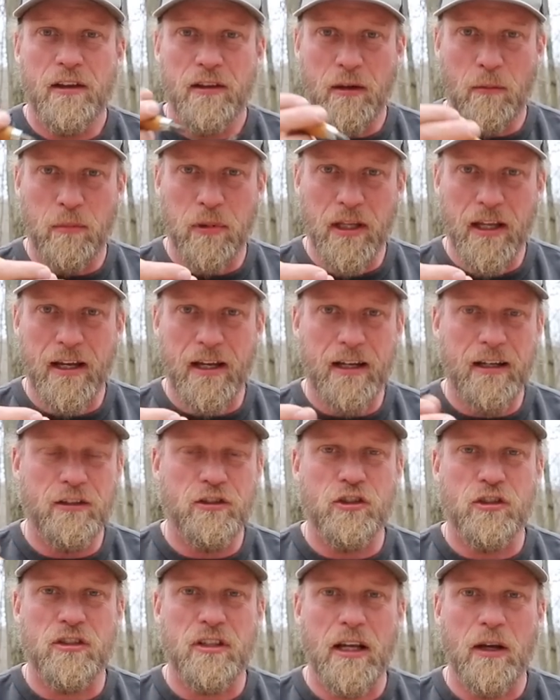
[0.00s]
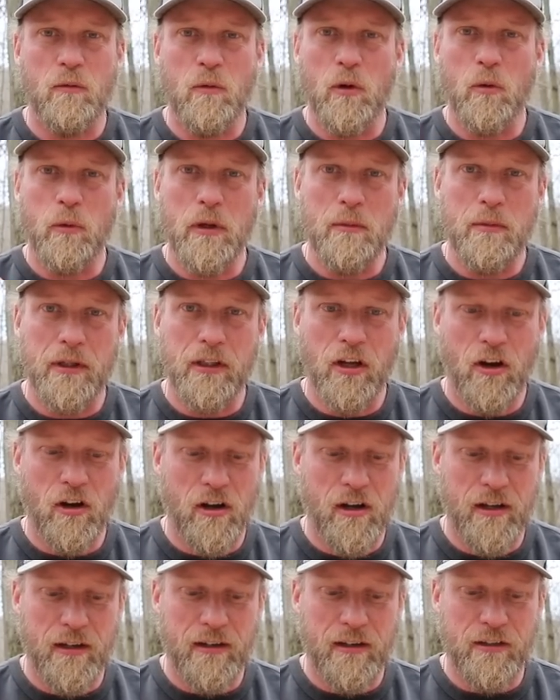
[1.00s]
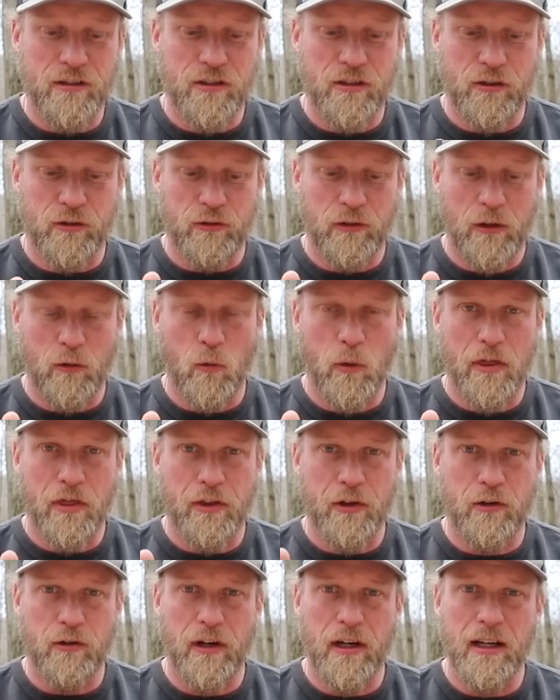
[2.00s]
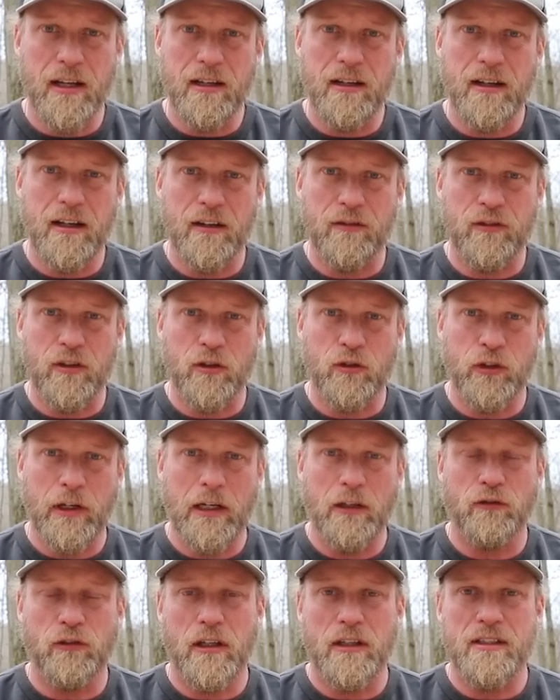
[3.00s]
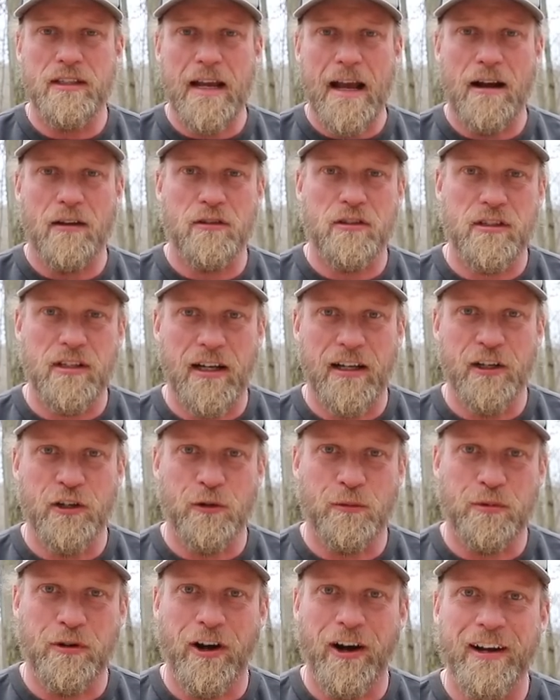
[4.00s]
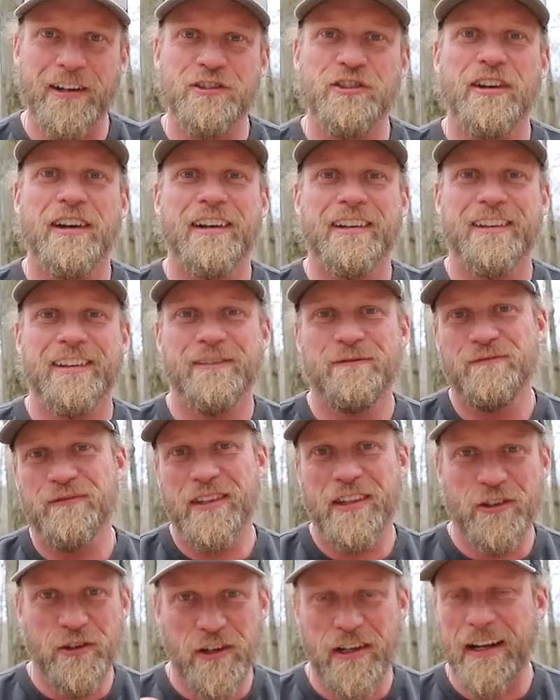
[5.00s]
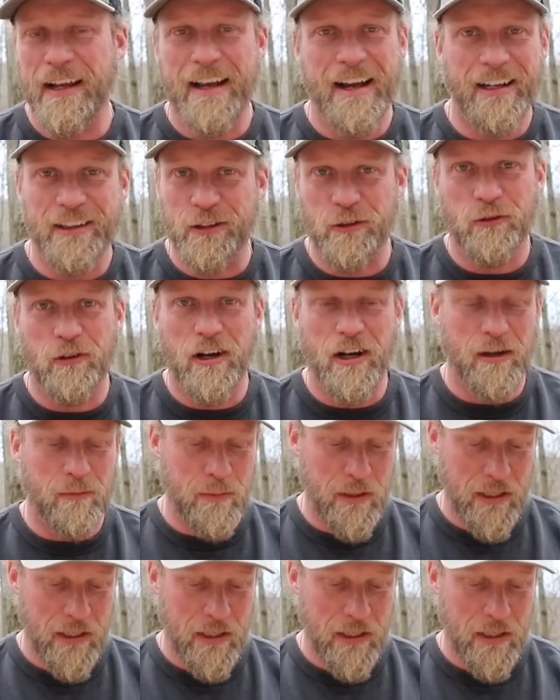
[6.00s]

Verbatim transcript: the blade, just like when we baton, is gonna run with the grain, and if the grain runs outside of your project, you're gonna cut the wrong